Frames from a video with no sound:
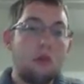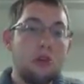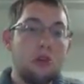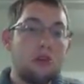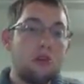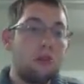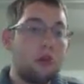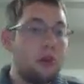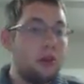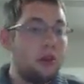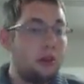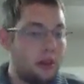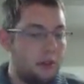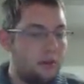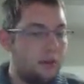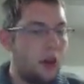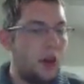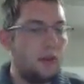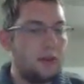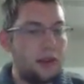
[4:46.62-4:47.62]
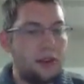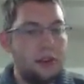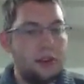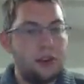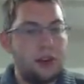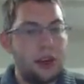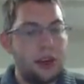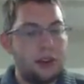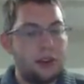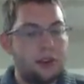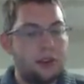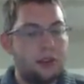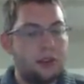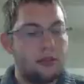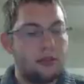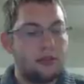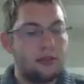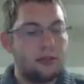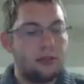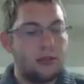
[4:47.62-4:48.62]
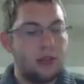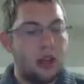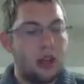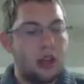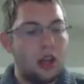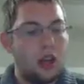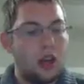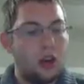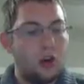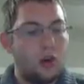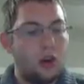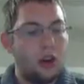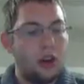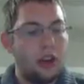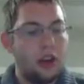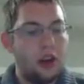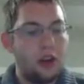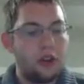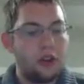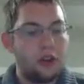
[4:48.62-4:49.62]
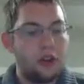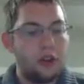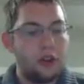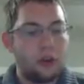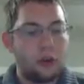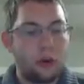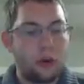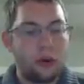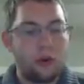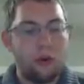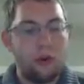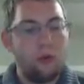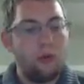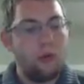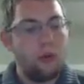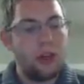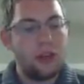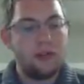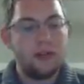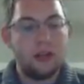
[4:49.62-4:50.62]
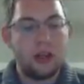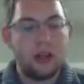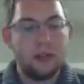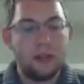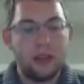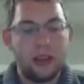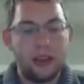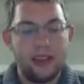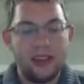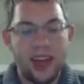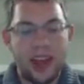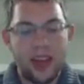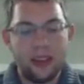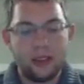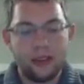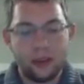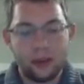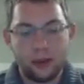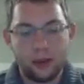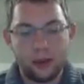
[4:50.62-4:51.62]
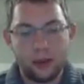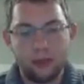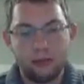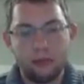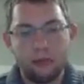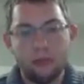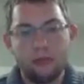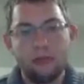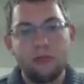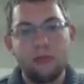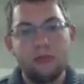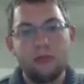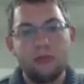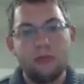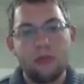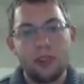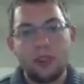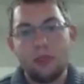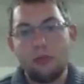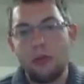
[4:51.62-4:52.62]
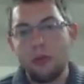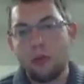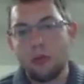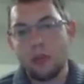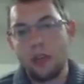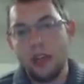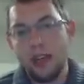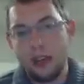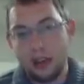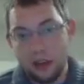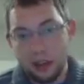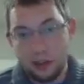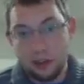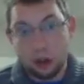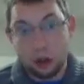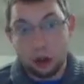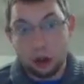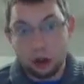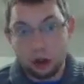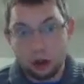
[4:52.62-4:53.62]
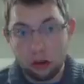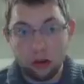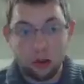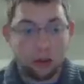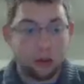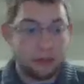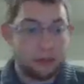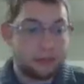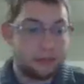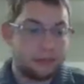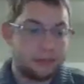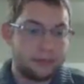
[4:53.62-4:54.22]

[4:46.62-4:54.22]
which would evolve into us, while the archosaurs would evolve into dinosaurs, which would lead to the birds.